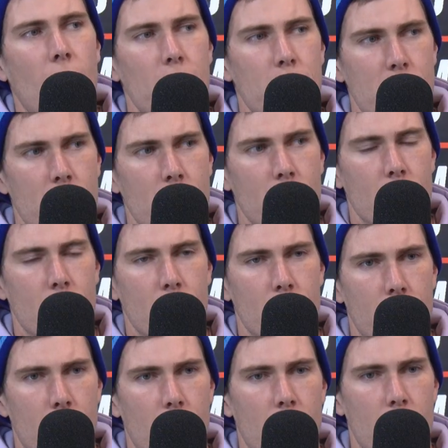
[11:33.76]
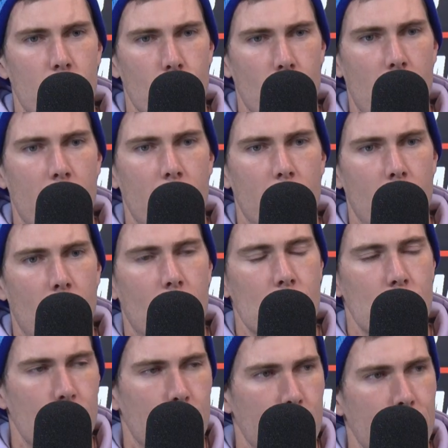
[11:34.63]
tier of like
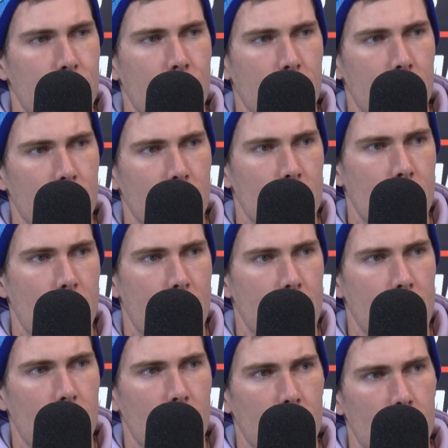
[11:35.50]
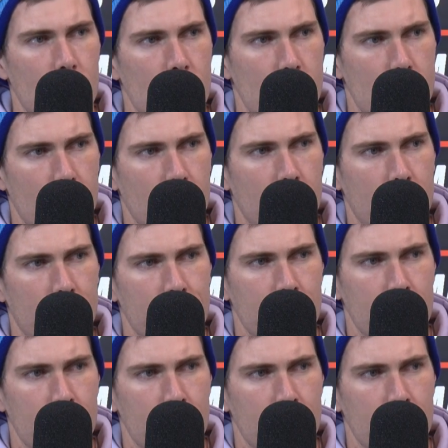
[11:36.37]
recognizable figures. I think in Australia.